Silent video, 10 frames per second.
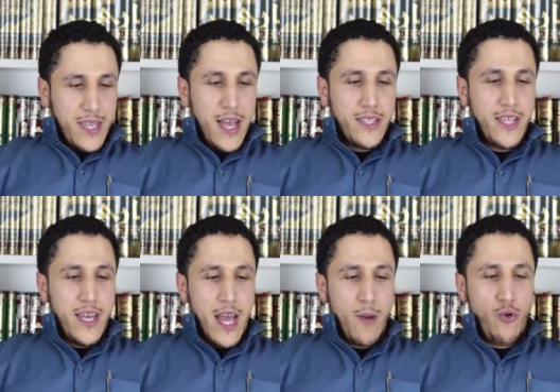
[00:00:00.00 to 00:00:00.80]
Then
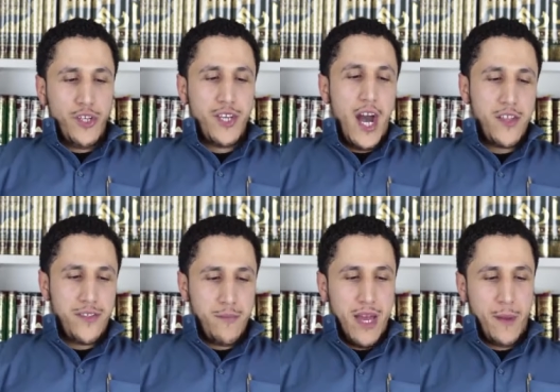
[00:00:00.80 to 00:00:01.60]
the Abu
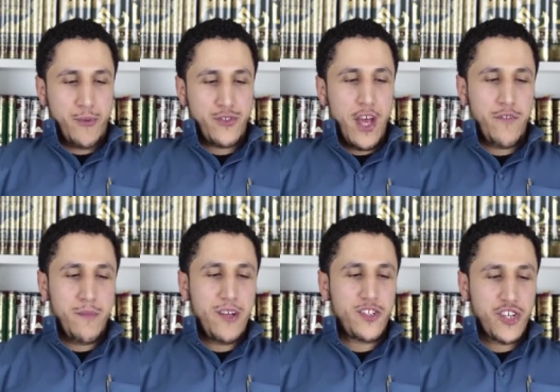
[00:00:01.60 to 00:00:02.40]
Iyaad, may Allah
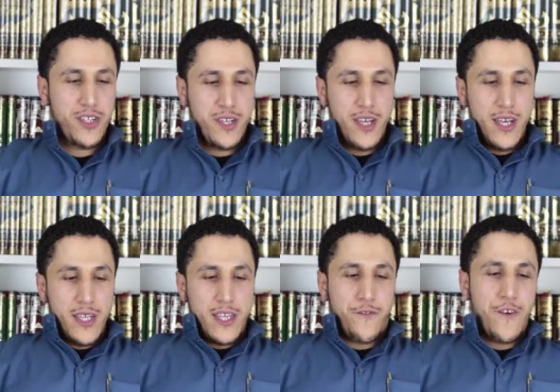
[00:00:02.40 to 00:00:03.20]
preserve, he mentioned,
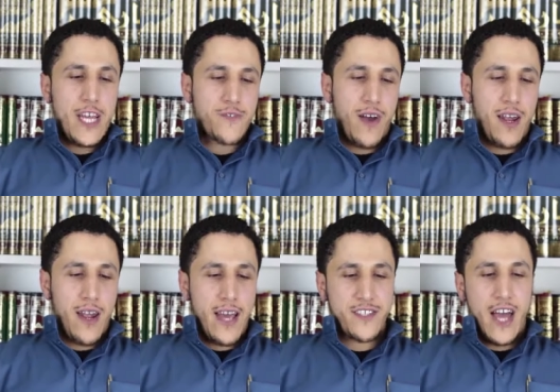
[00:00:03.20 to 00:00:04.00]
the face of
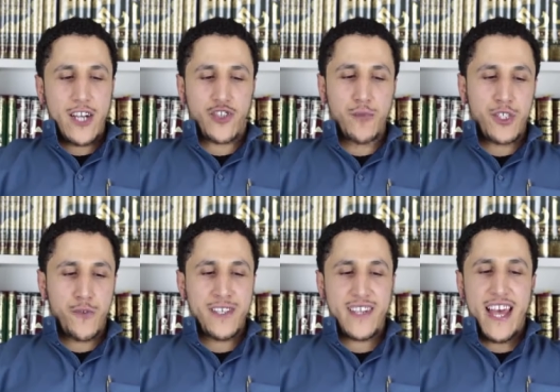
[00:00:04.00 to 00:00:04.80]
Allah is an
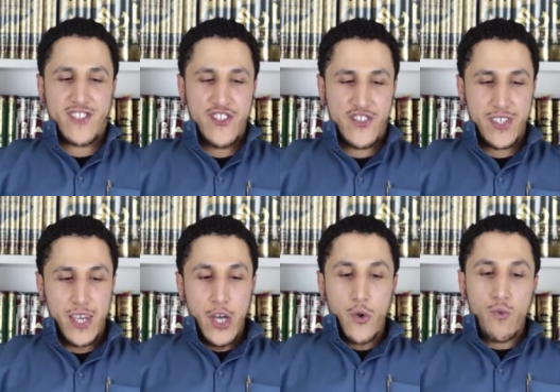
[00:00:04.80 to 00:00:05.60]
attribute of His
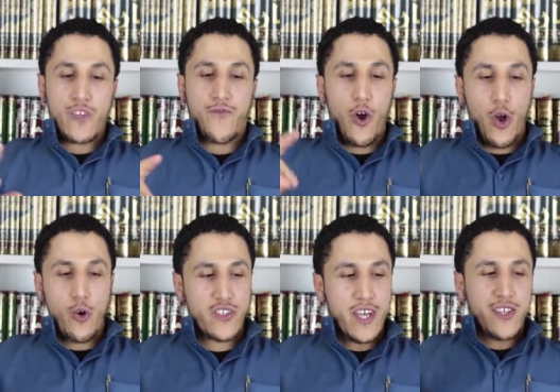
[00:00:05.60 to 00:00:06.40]
essence, which
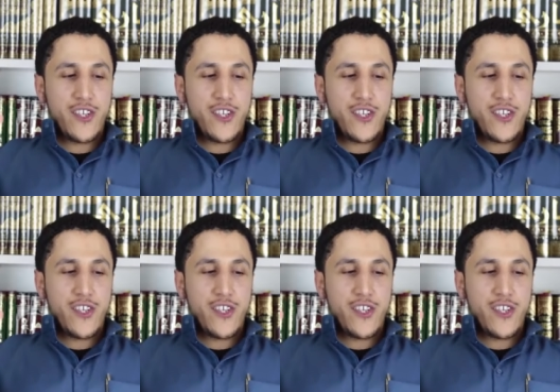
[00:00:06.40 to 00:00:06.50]
follows